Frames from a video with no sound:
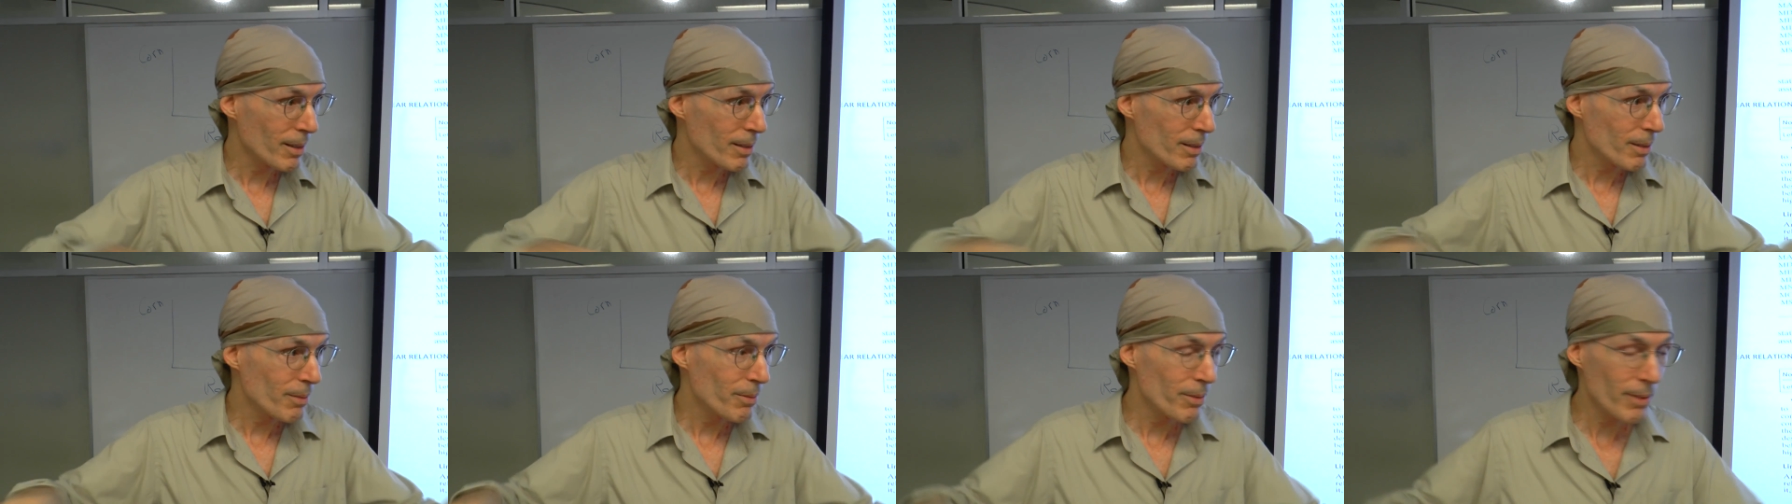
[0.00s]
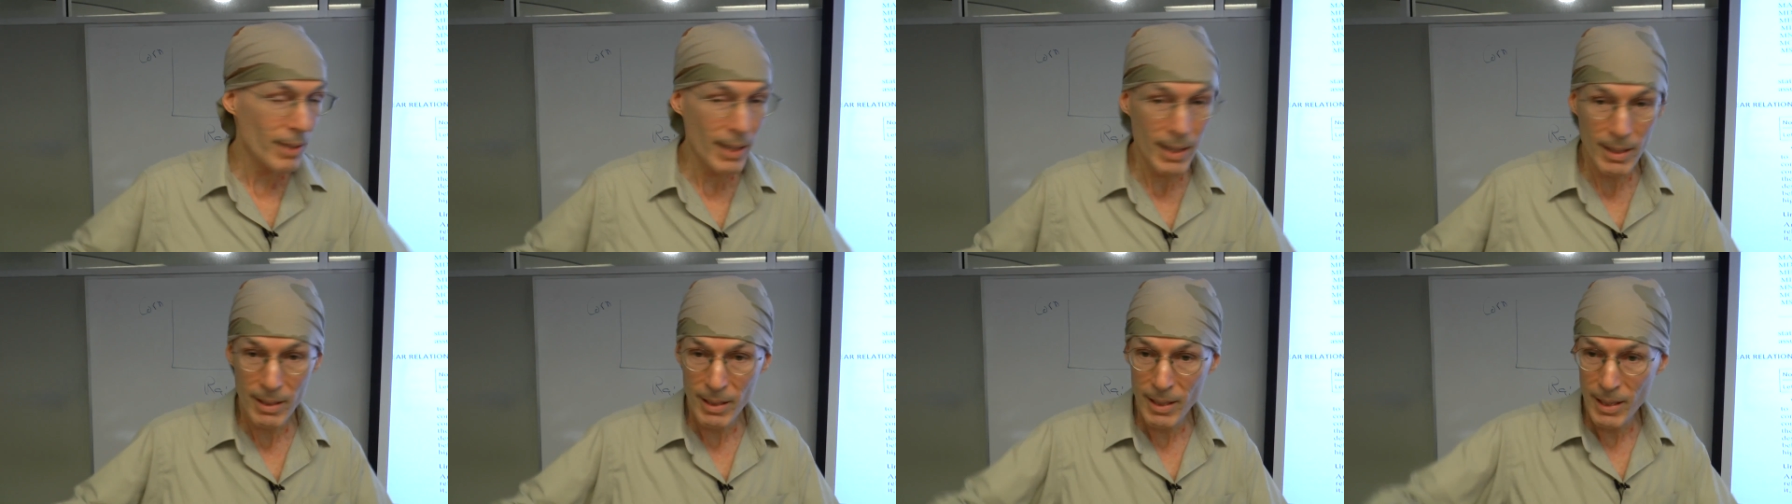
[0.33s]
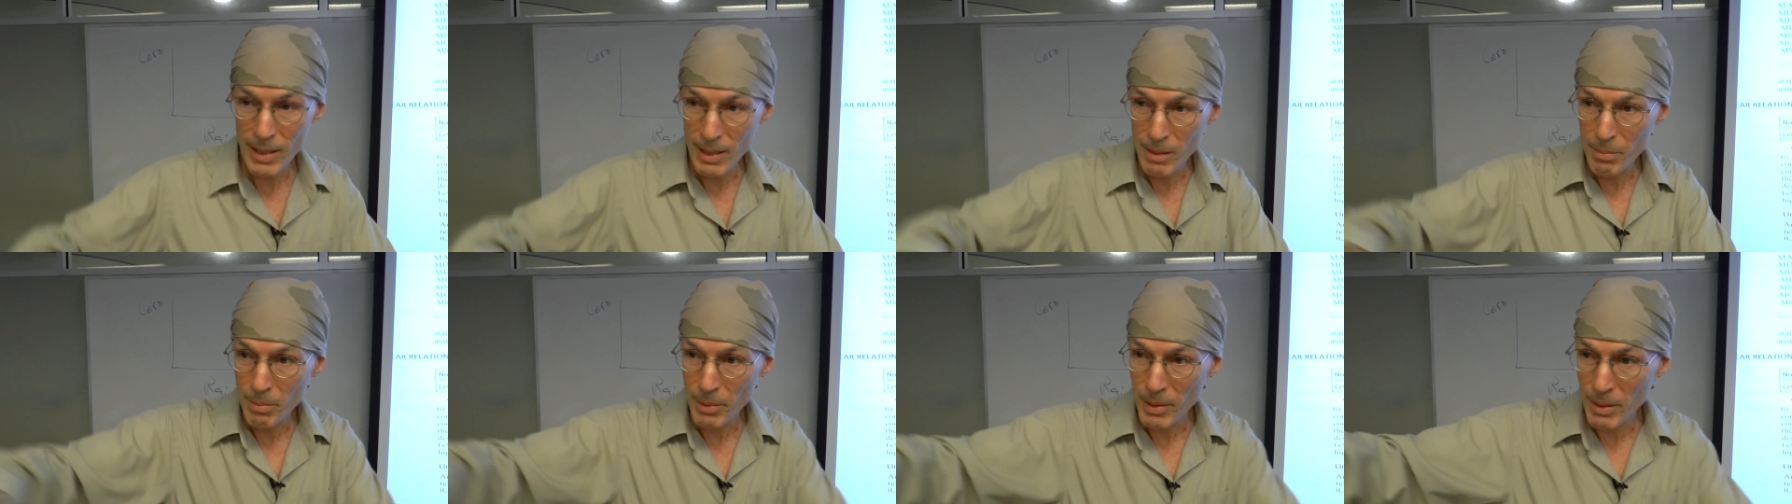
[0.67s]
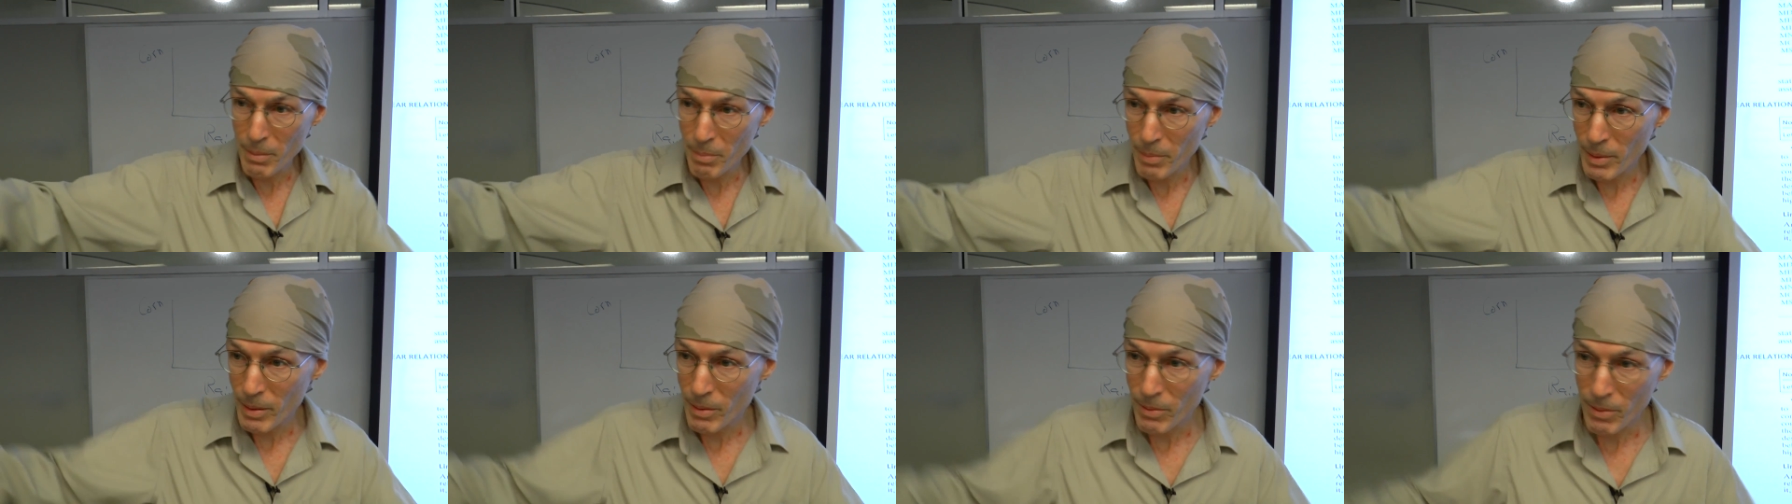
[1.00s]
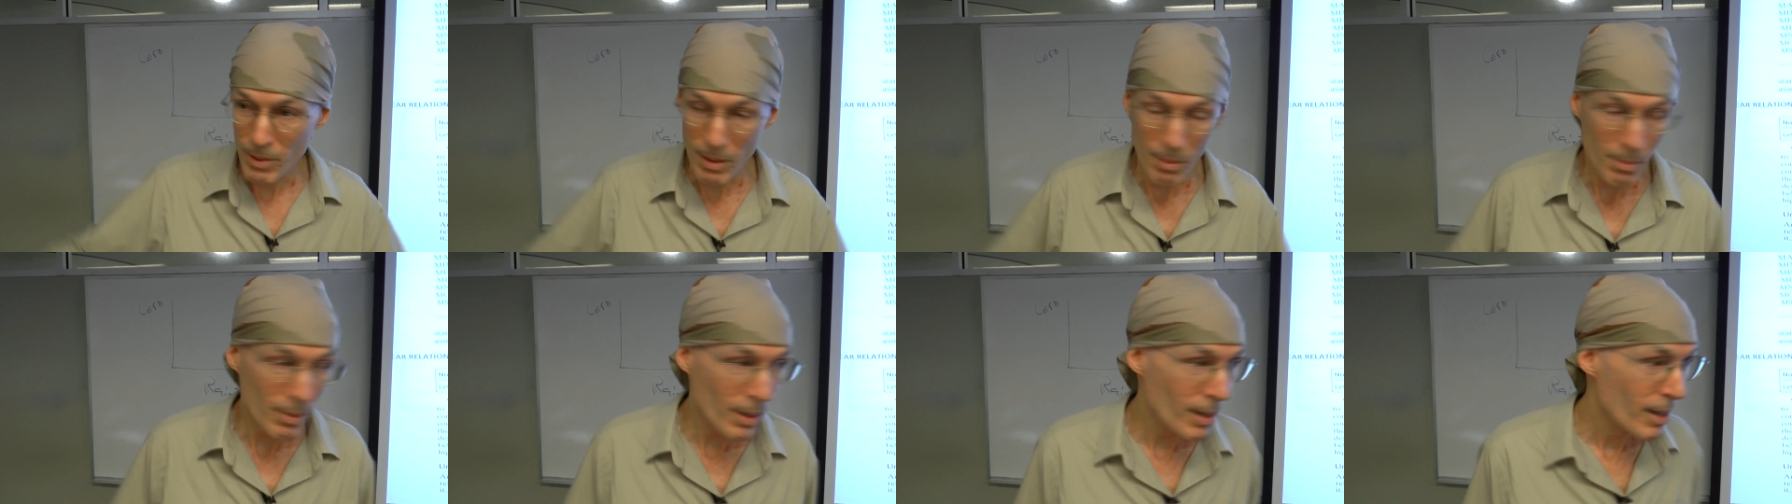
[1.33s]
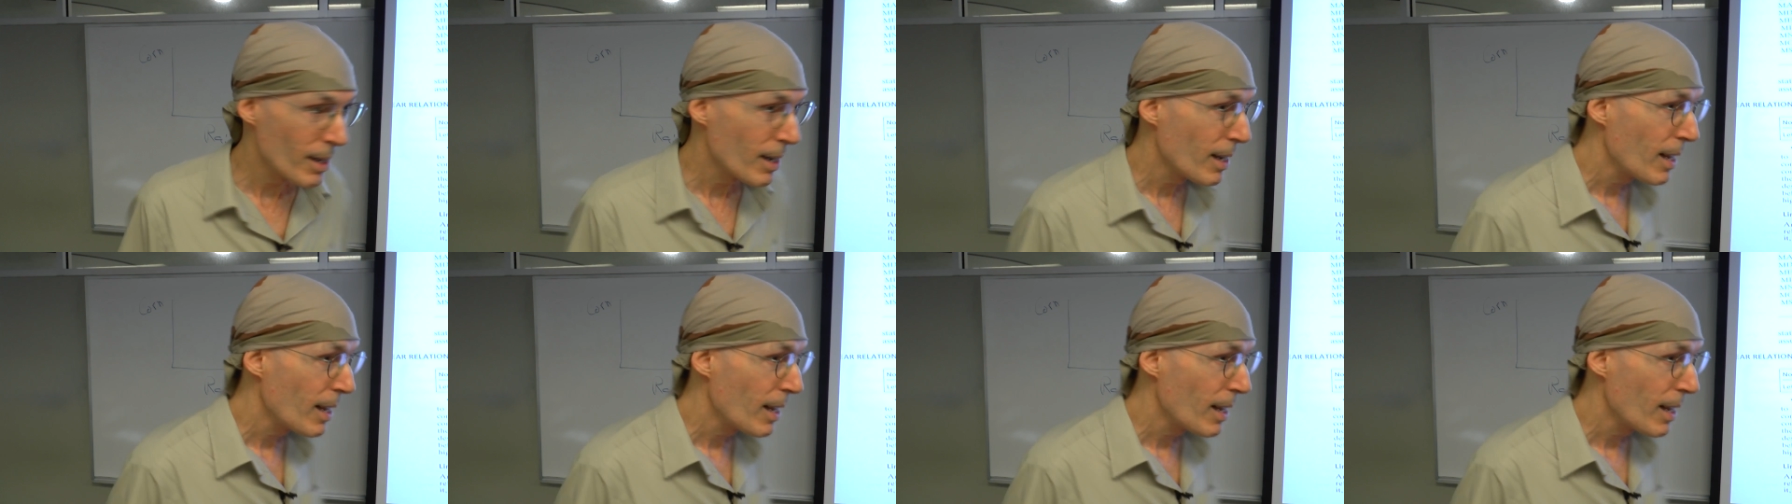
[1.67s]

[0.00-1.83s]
on the flat land, but a big farm.